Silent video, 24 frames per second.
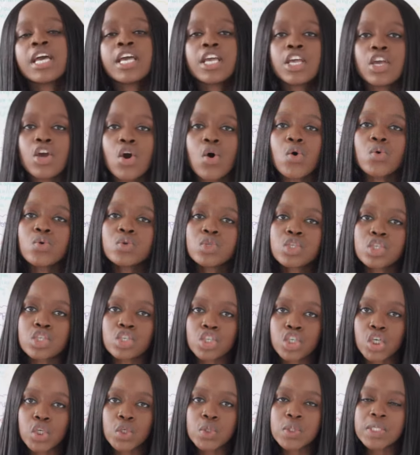He also
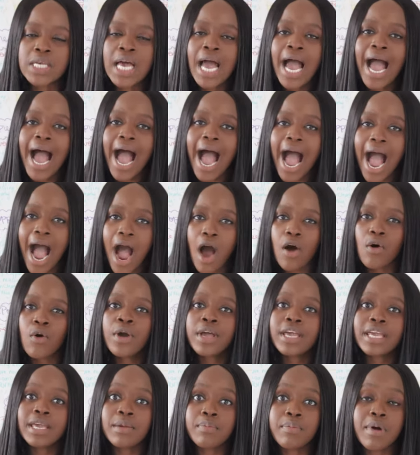shows how
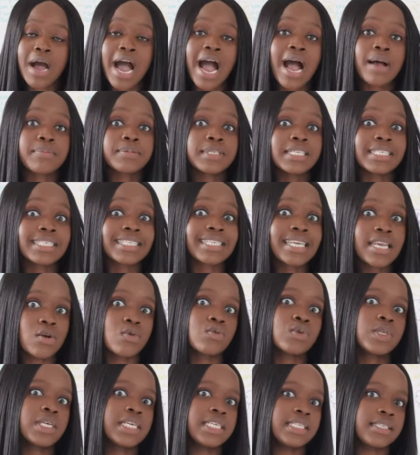he perhaps has
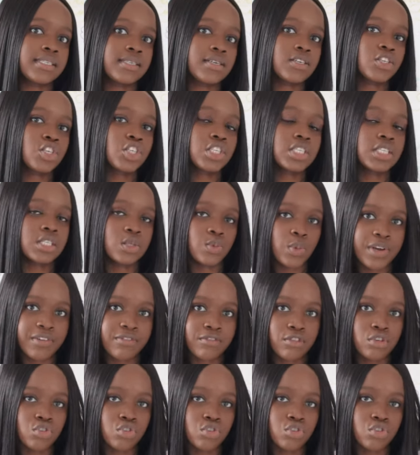killed his Duchess as a way of